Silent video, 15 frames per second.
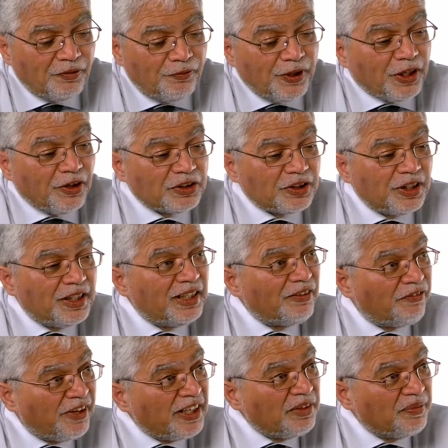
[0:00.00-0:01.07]
vigorously
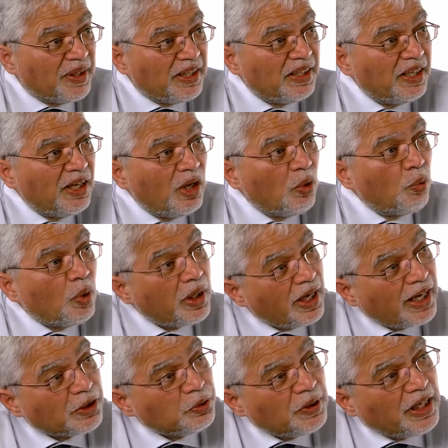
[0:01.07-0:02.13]
defend me. What
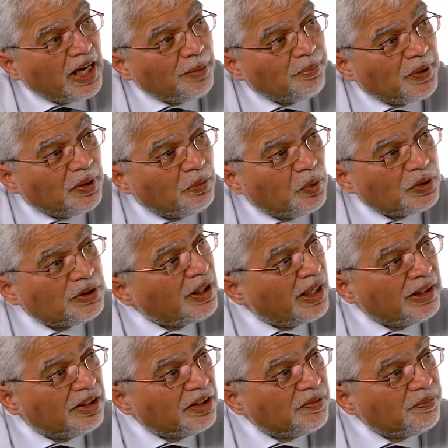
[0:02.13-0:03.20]
actually happened was
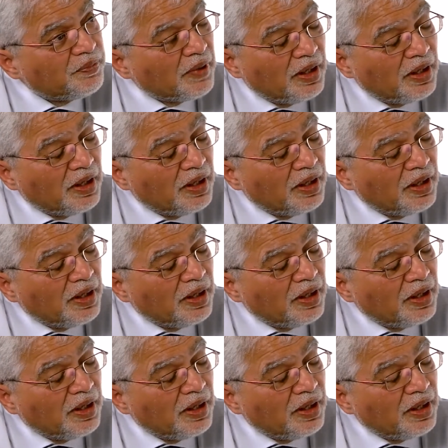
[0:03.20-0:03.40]
neither,